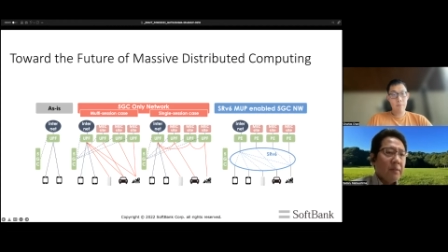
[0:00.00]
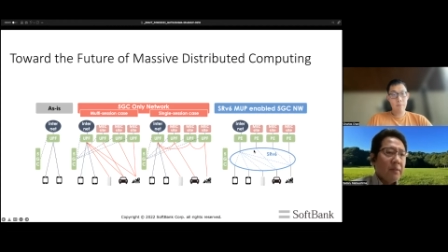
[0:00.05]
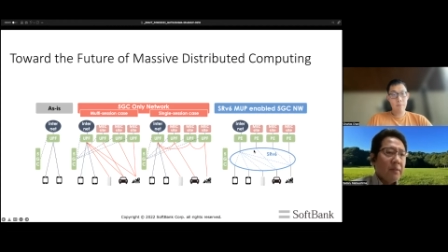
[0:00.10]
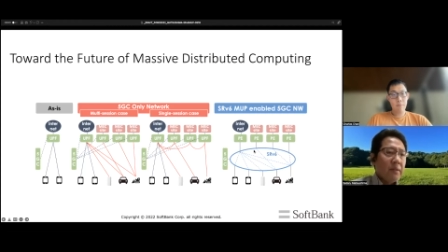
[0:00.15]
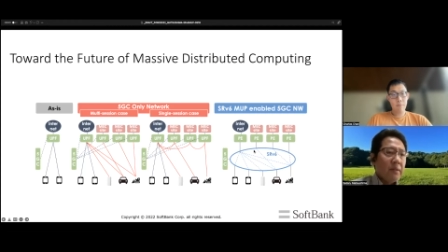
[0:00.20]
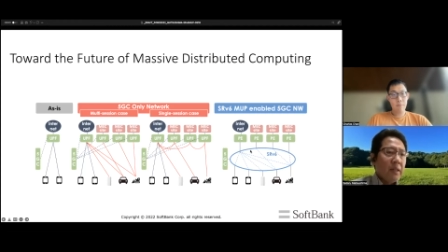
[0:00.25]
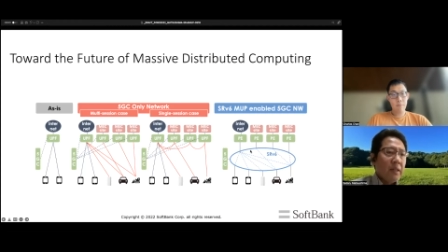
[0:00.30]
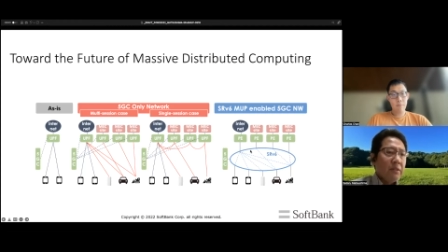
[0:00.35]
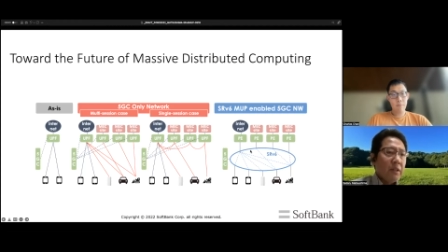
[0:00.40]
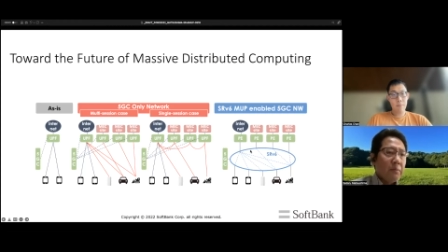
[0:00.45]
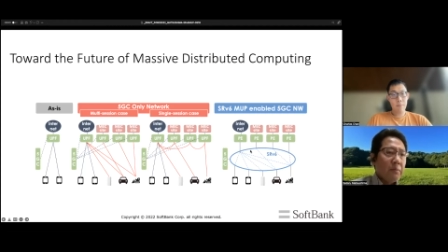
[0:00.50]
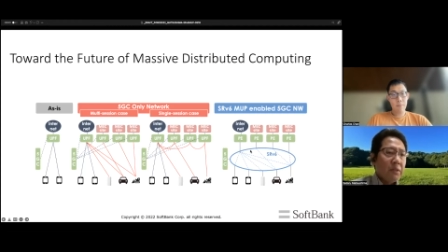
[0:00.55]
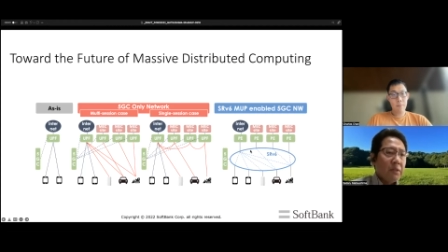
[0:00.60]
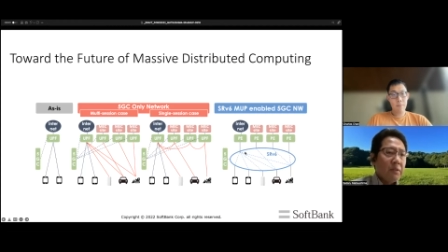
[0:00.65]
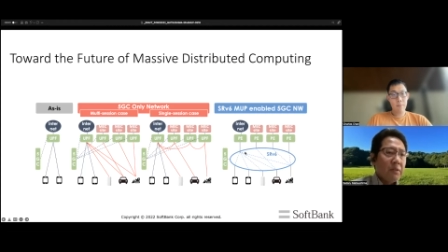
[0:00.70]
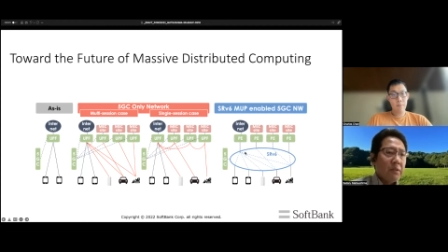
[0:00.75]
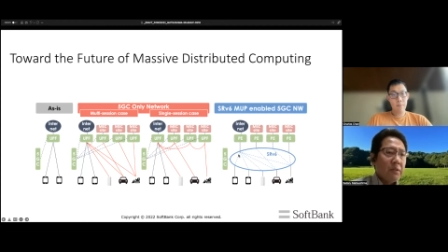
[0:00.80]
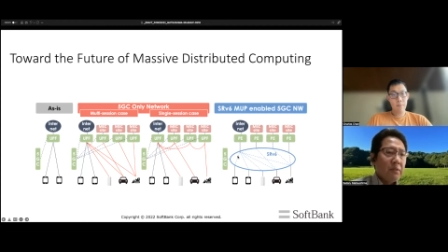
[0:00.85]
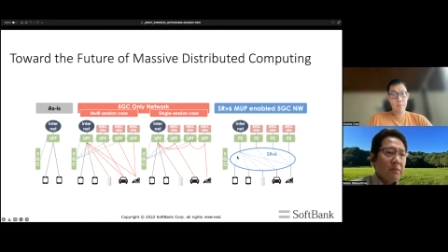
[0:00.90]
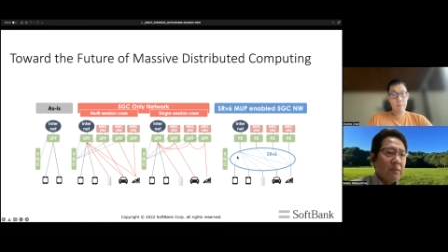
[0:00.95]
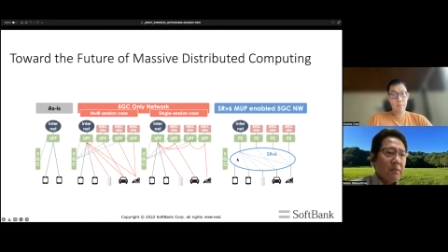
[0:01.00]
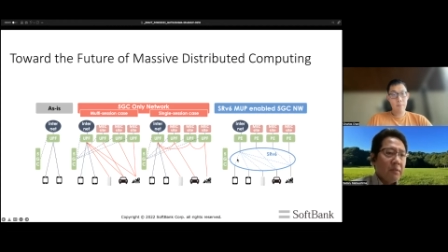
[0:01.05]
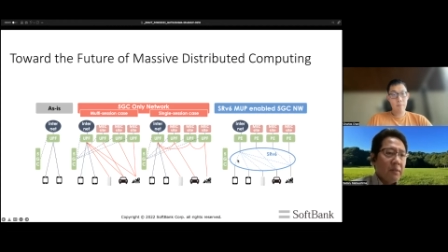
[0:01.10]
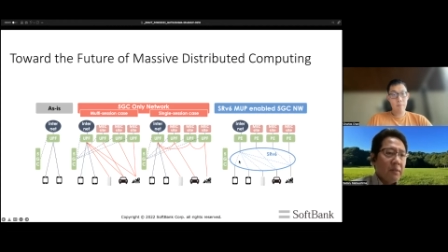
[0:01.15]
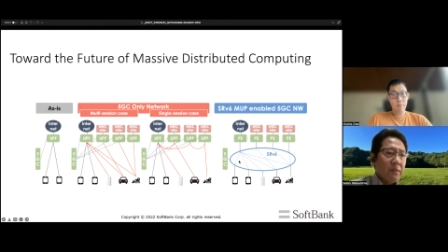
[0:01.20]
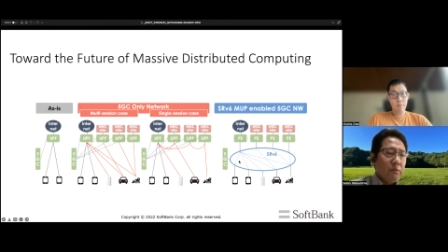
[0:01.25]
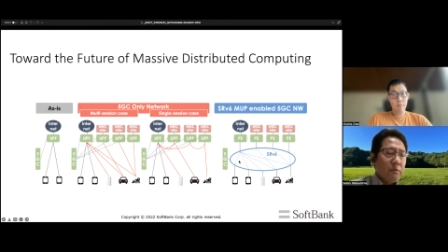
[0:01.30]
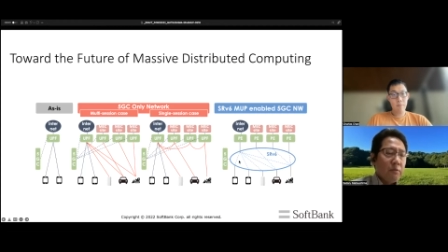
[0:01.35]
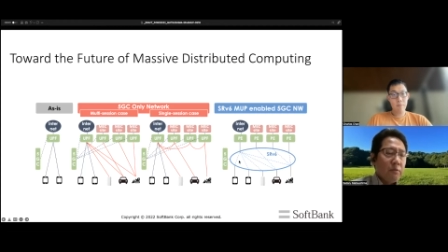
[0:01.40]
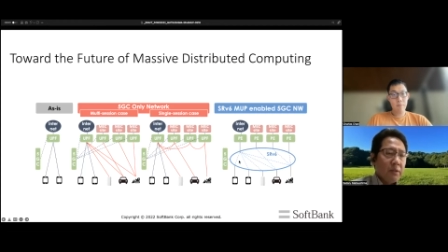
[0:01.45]
the SRv6
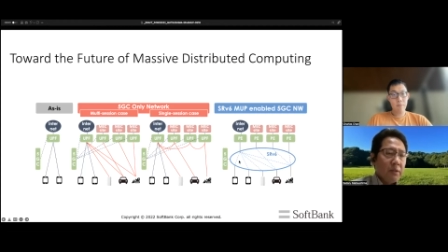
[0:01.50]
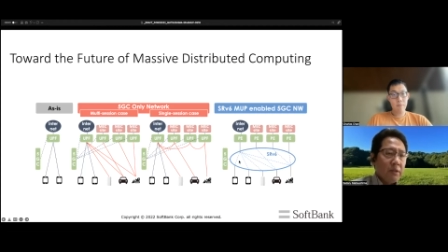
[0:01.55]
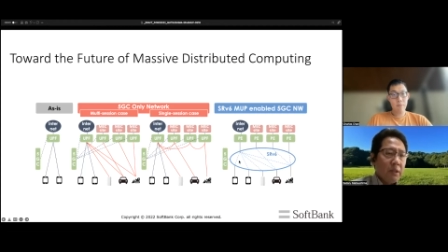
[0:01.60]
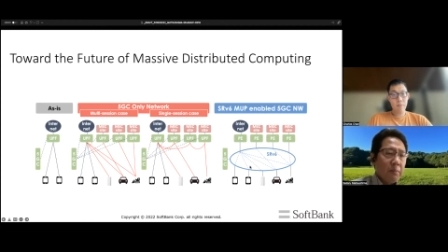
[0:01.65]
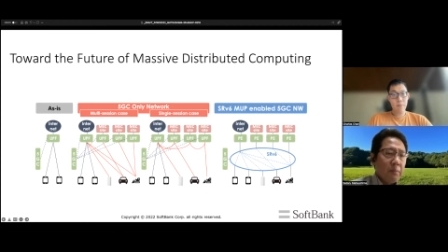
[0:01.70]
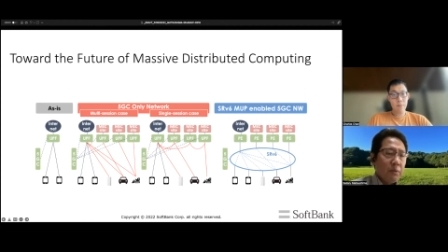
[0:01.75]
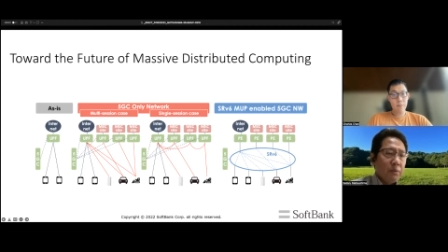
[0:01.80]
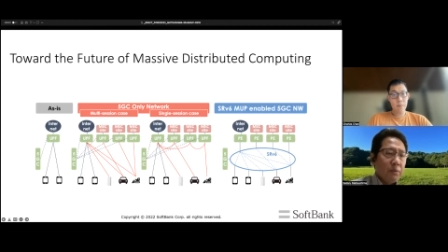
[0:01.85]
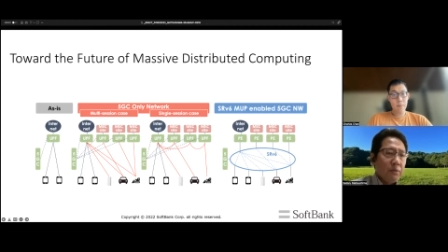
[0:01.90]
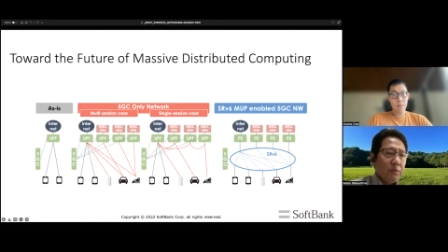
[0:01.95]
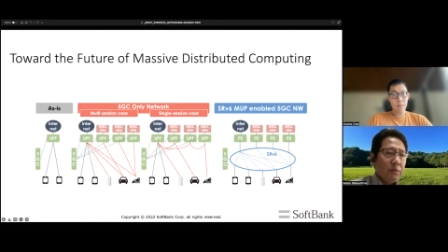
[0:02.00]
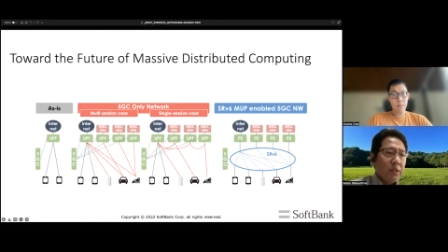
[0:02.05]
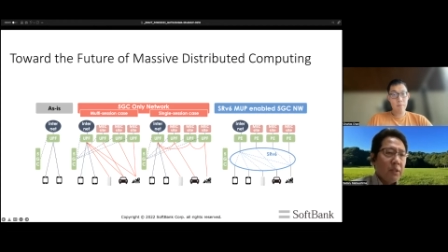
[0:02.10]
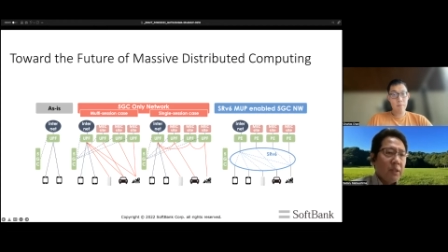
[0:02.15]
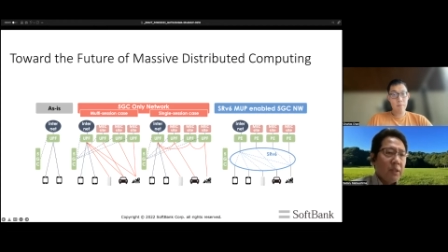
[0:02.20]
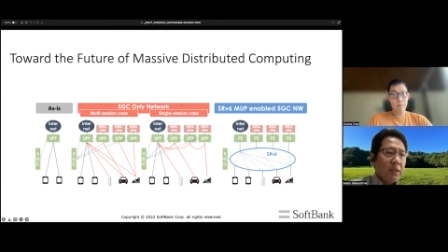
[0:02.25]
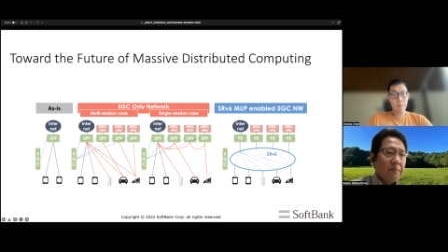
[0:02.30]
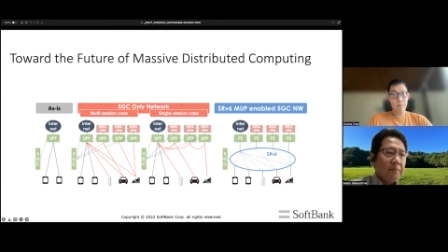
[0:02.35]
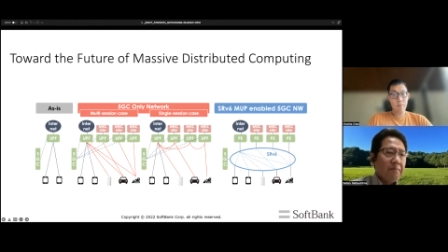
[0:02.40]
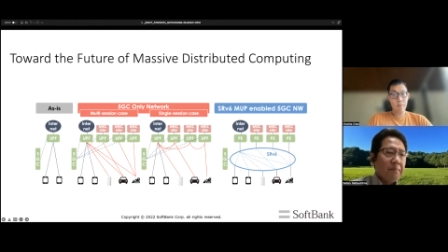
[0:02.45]
network supports the